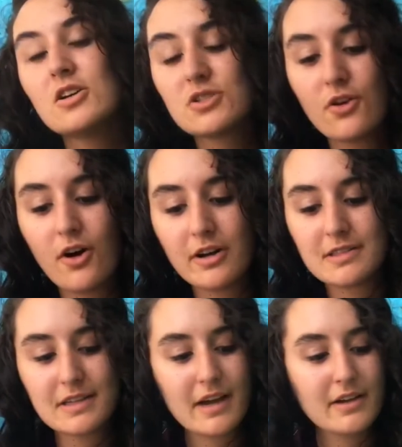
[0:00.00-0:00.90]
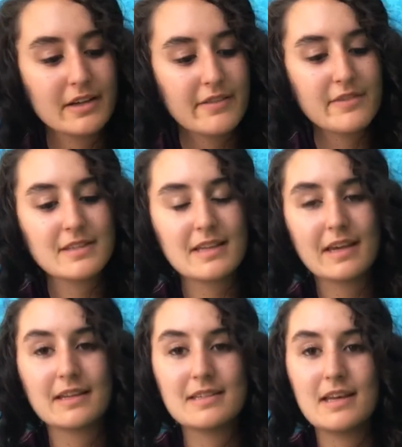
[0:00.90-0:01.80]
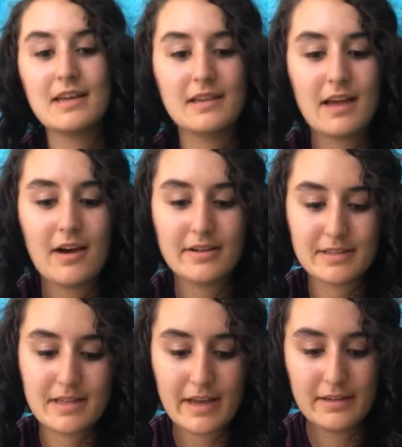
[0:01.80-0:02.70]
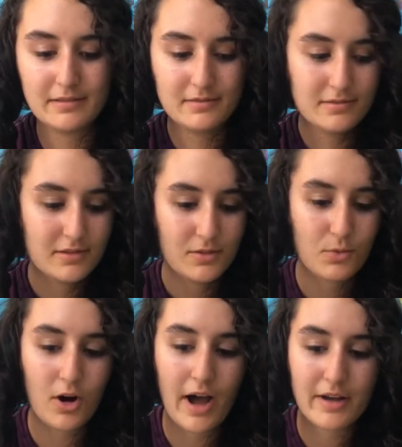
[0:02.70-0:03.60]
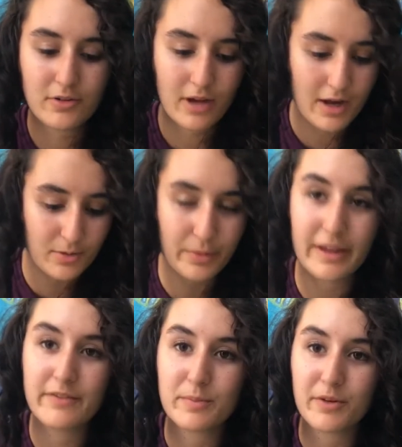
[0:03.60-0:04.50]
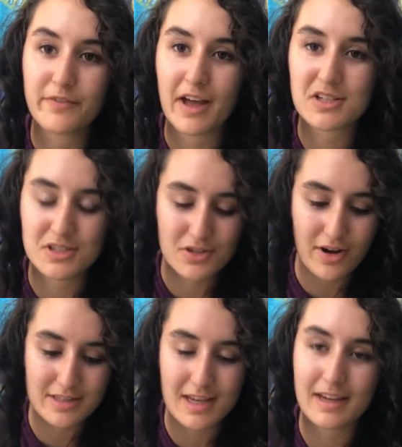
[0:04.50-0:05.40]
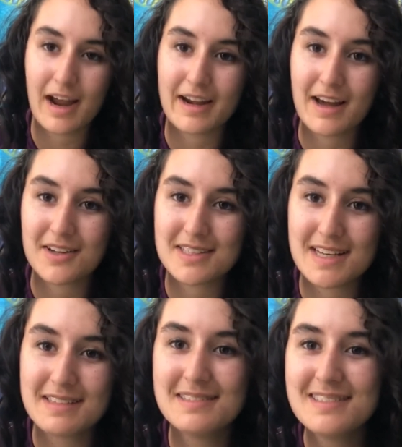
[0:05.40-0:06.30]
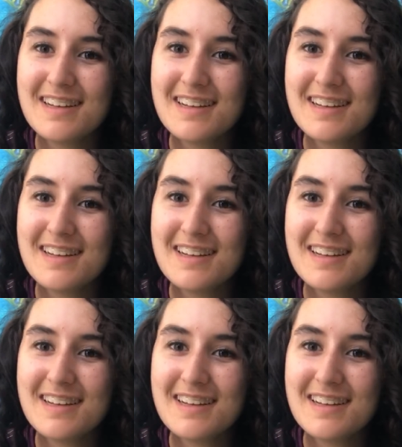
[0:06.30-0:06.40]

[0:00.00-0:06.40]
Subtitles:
So honestly, I'd give this like a 10 out of 10. Well, I don't believe in perfection, so I'd say 9 out of 10.